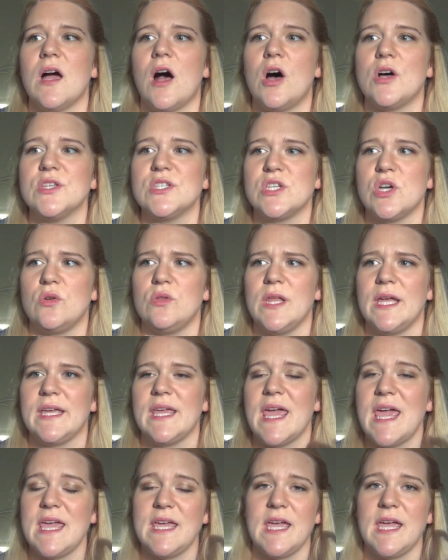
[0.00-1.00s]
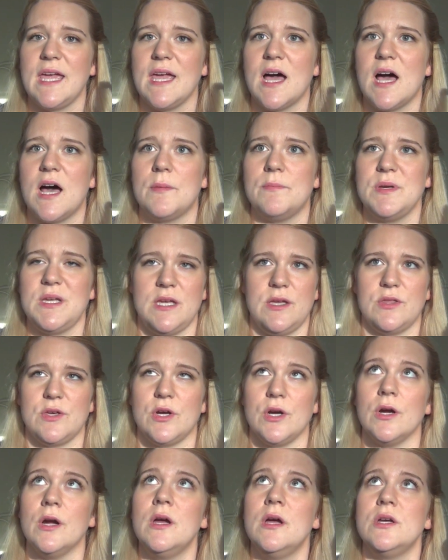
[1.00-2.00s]
also like hanging up
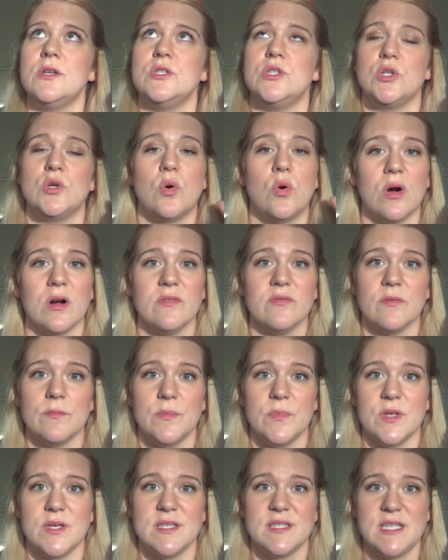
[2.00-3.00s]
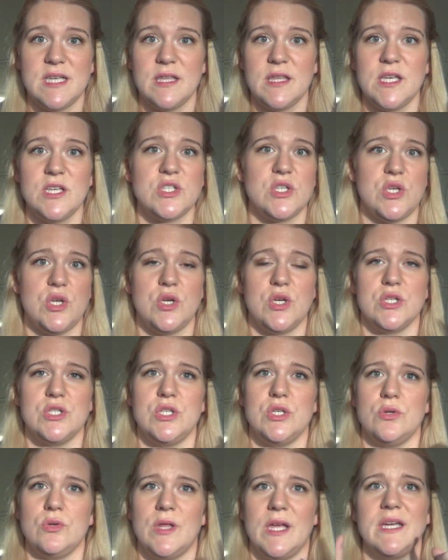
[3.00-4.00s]
either decor from the ceiling, so you could
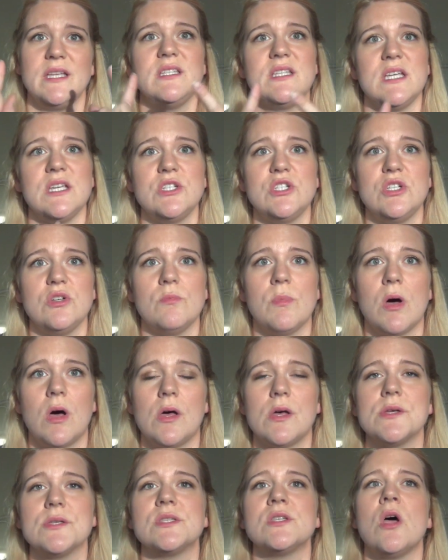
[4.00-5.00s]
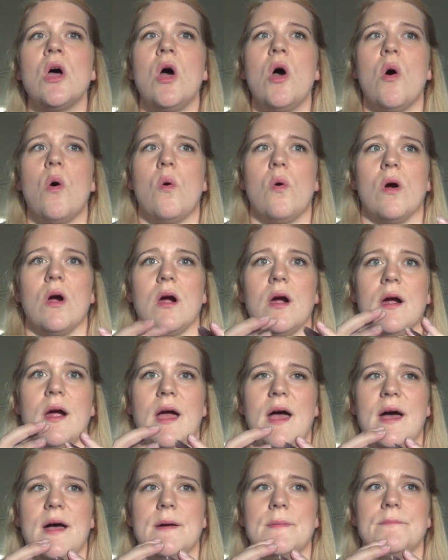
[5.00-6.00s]
do like tissue balls or,
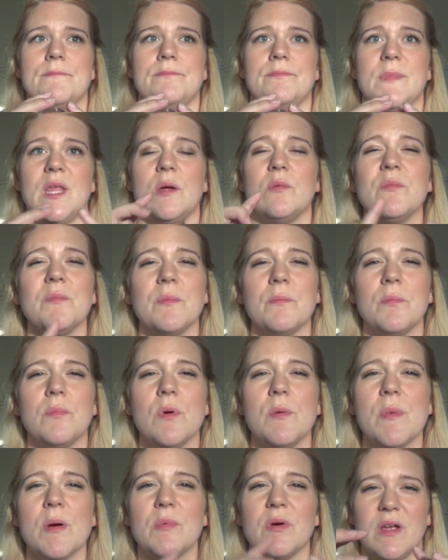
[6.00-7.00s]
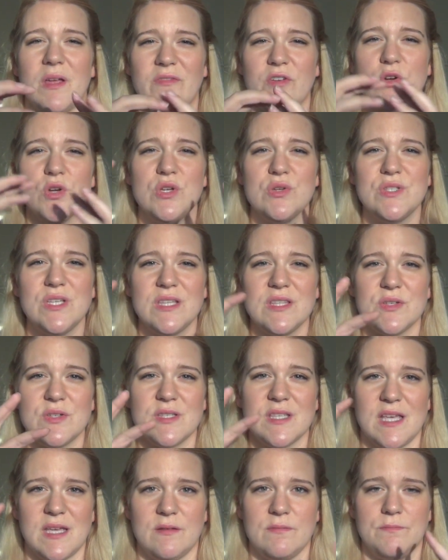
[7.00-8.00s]
and remember, if you're using
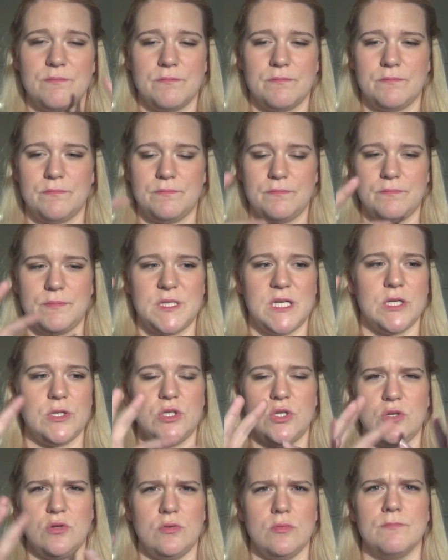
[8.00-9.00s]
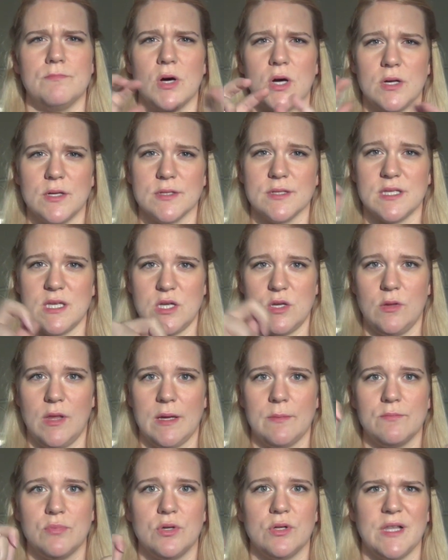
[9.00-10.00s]
those like tissue balls that you
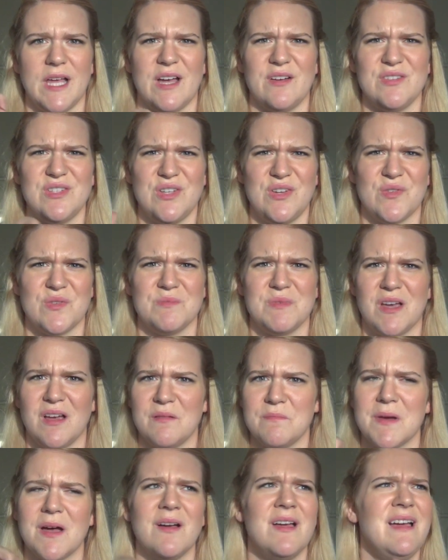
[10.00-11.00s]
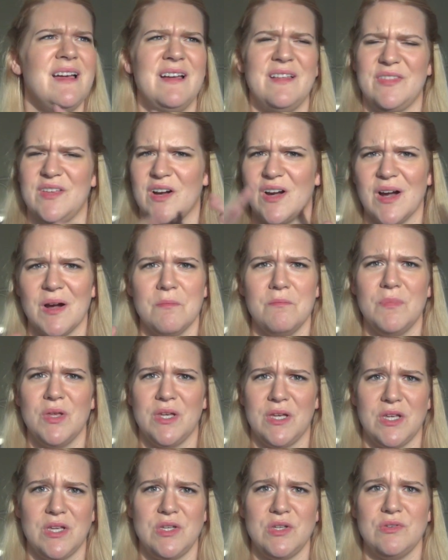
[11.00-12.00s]
like pull out, you know what I'm talking about? There are a
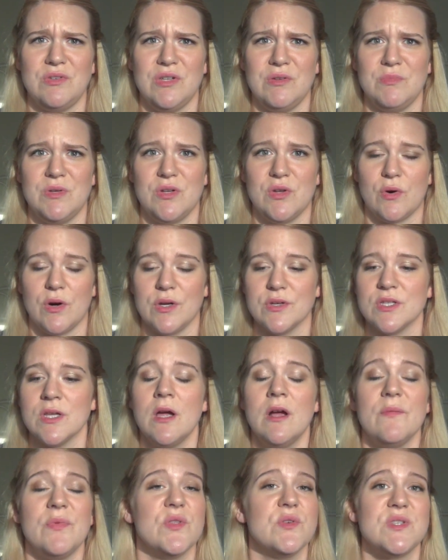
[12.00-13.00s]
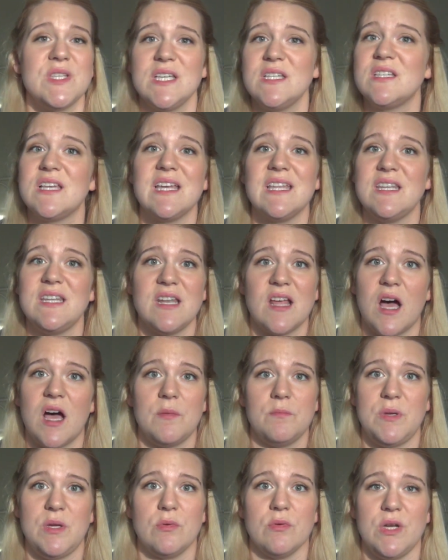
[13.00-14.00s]
million YouTube tutorials. Those things
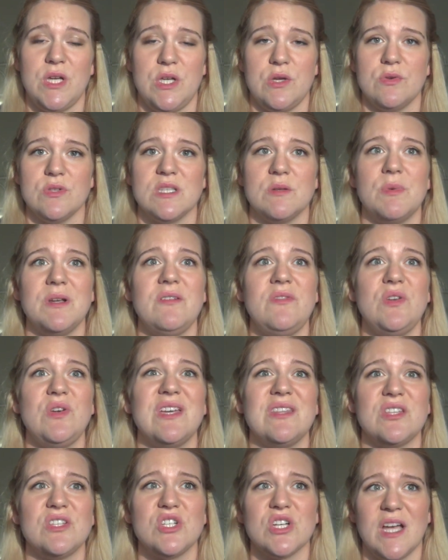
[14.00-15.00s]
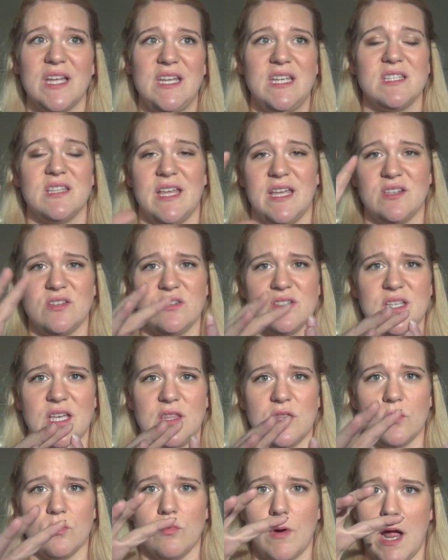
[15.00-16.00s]
cannot be reused. But if you get the Chinese lanterns,
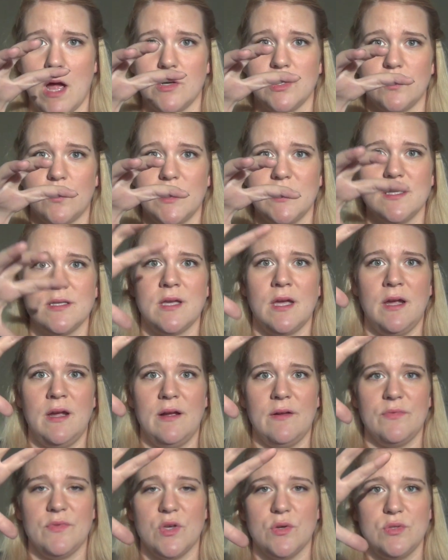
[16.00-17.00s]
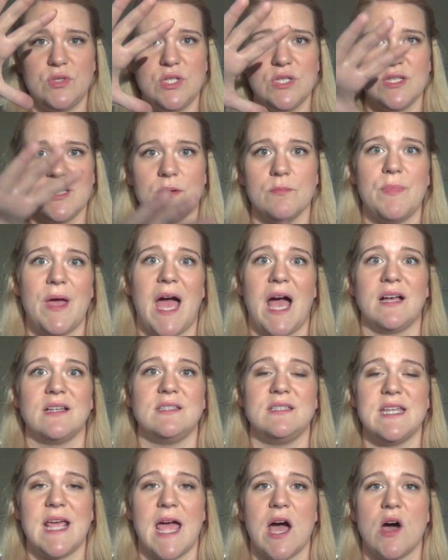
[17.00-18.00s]
like the round ones, those just
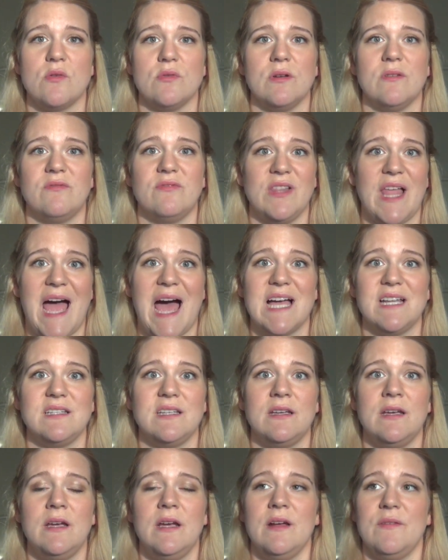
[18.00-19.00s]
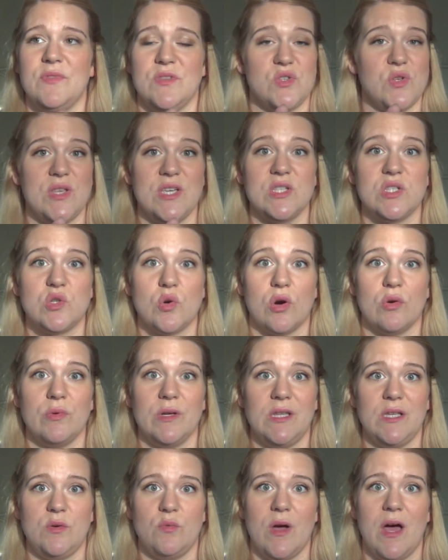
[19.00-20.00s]
compact down flat, so they store
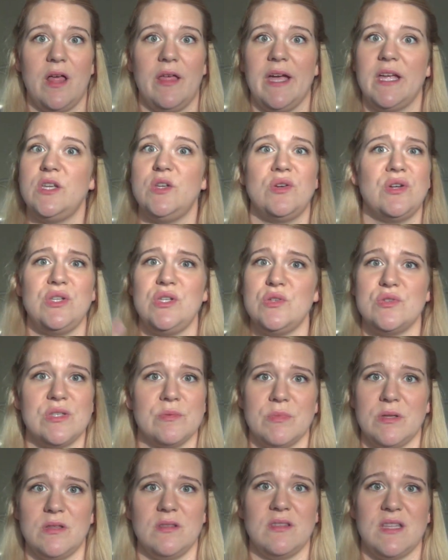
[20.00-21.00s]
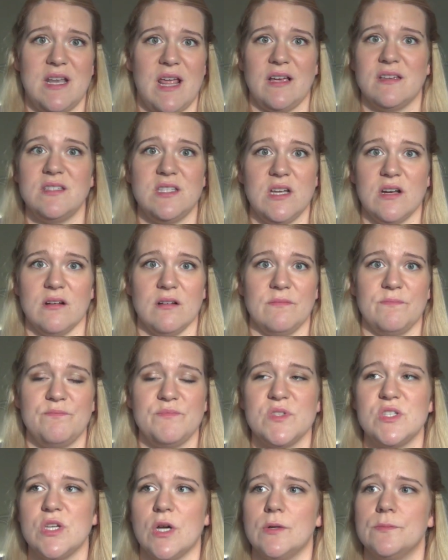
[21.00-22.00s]
really well, and you can use them in the next year.
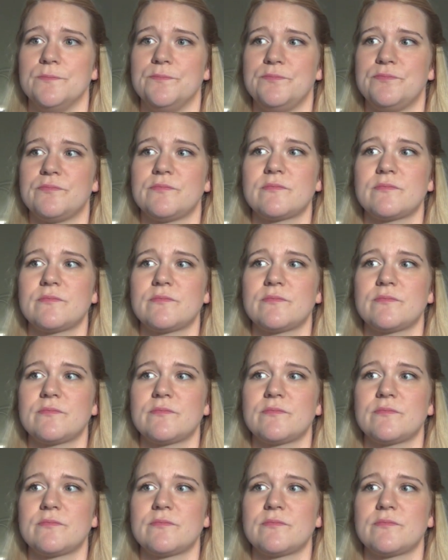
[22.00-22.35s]
So